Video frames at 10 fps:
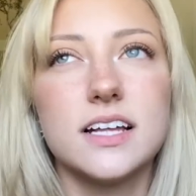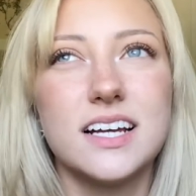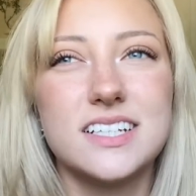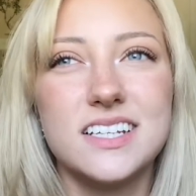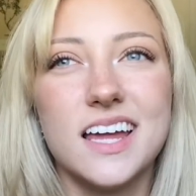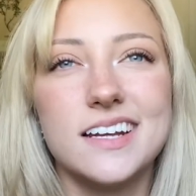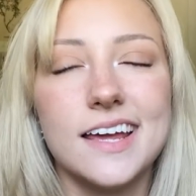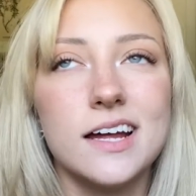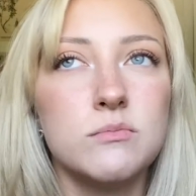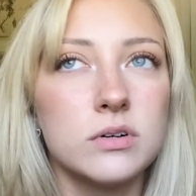that I didn't get an
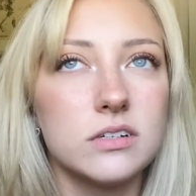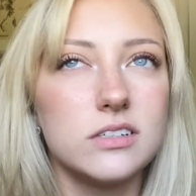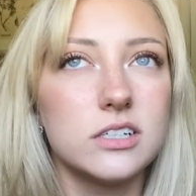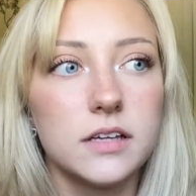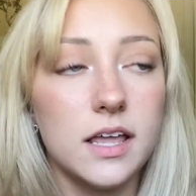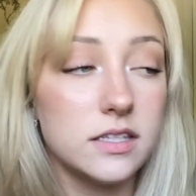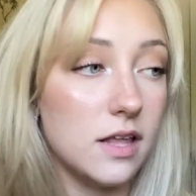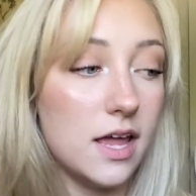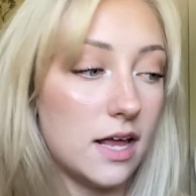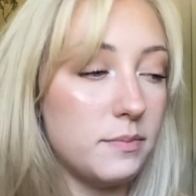Amber Alert. It,
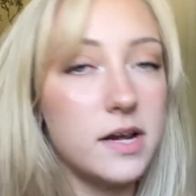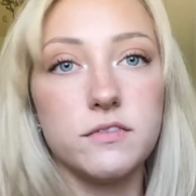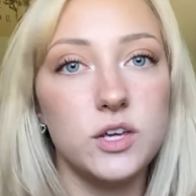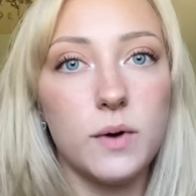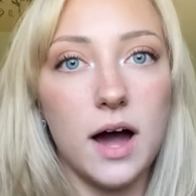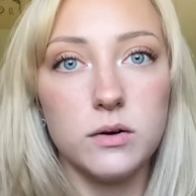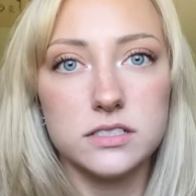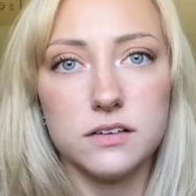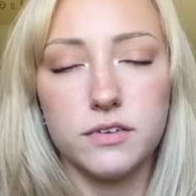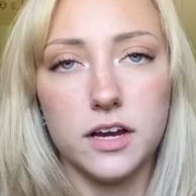it had been a few hours,
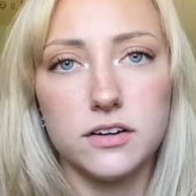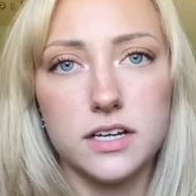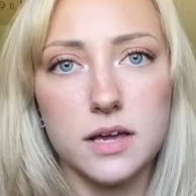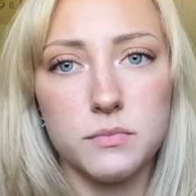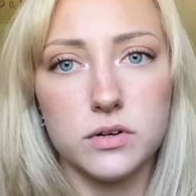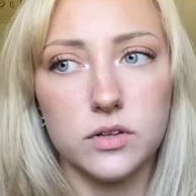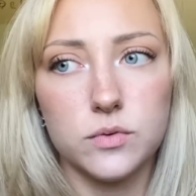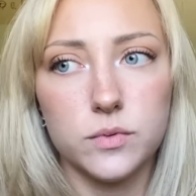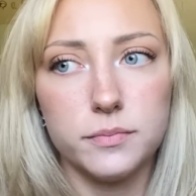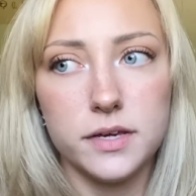I figured an Amber
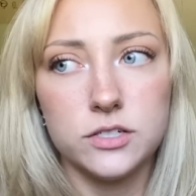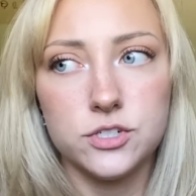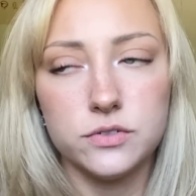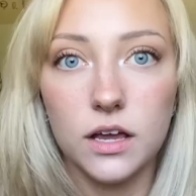Alert would be issued.